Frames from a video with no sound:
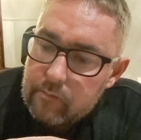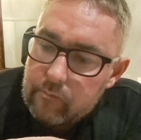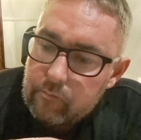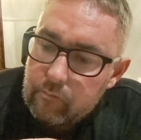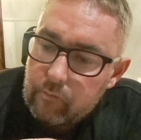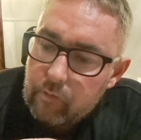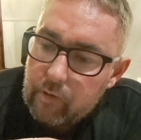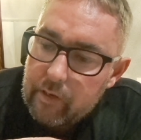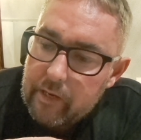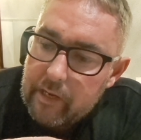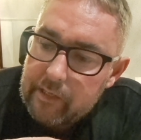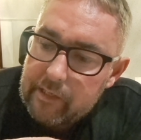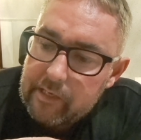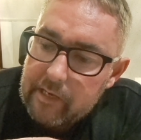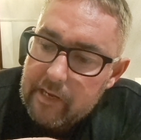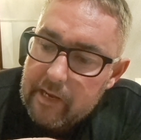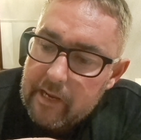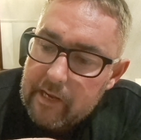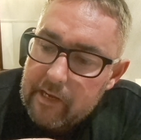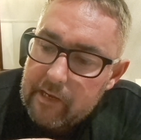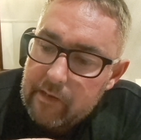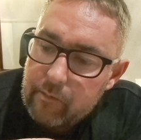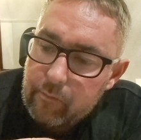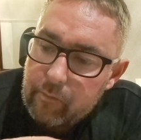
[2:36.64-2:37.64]
right at the
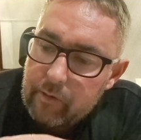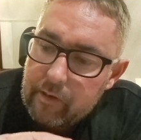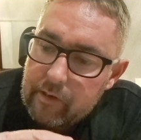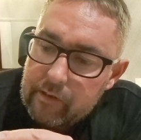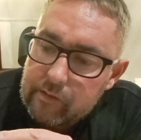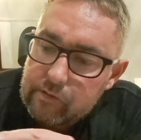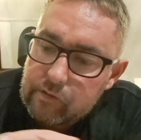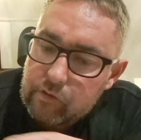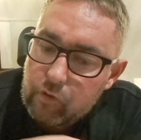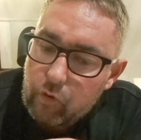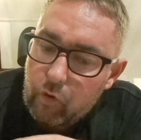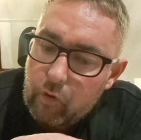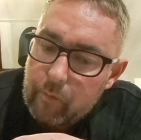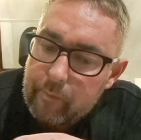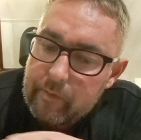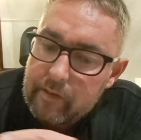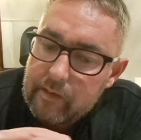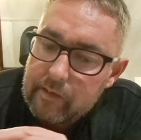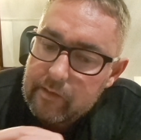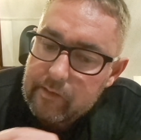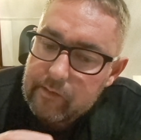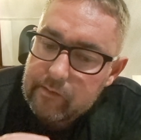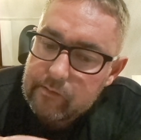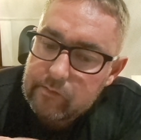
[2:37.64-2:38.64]
end where the
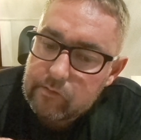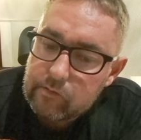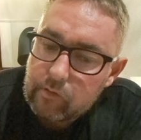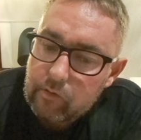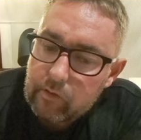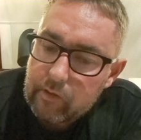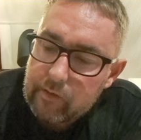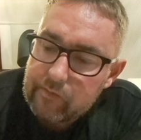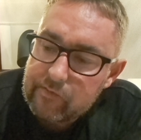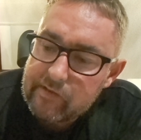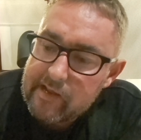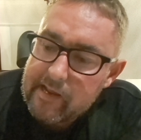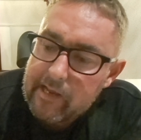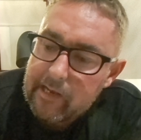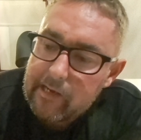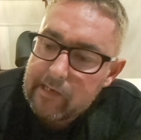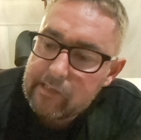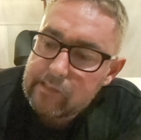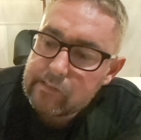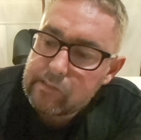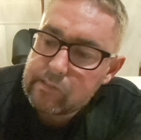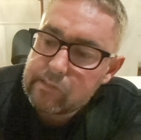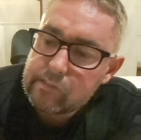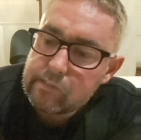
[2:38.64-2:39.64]
scorpion sort of tail
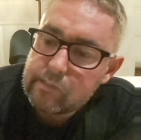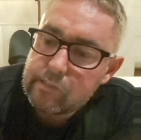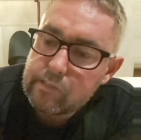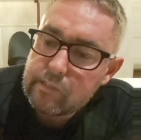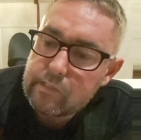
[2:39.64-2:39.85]
is.